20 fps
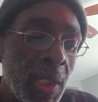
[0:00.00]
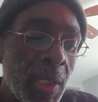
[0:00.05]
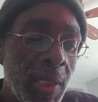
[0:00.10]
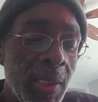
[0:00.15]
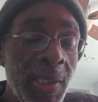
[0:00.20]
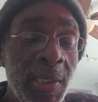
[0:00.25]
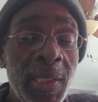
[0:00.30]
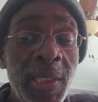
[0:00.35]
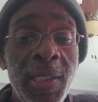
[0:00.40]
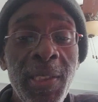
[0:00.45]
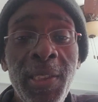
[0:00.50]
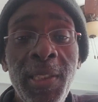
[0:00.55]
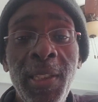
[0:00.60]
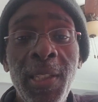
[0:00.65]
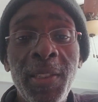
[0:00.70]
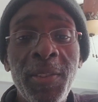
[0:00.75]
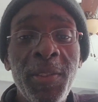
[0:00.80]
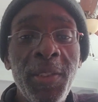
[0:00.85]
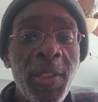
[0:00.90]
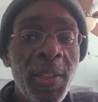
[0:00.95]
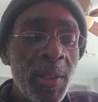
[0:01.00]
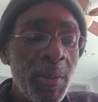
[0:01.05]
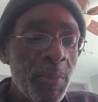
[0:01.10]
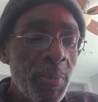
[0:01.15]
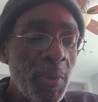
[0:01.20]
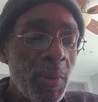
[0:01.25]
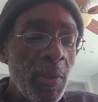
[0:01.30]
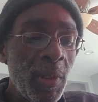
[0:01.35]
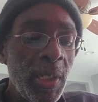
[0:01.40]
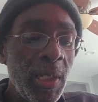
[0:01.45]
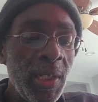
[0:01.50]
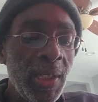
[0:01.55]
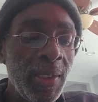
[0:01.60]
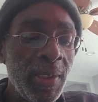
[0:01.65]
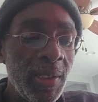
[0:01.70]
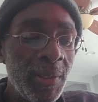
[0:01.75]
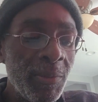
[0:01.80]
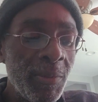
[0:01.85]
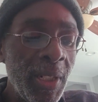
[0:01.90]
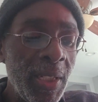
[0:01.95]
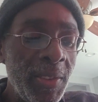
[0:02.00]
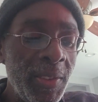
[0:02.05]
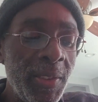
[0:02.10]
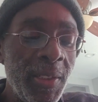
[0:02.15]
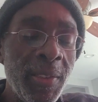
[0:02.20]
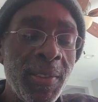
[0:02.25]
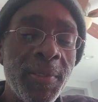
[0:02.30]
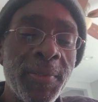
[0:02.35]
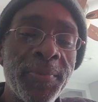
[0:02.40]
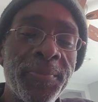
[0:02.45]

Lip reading: A CCSD employee arrested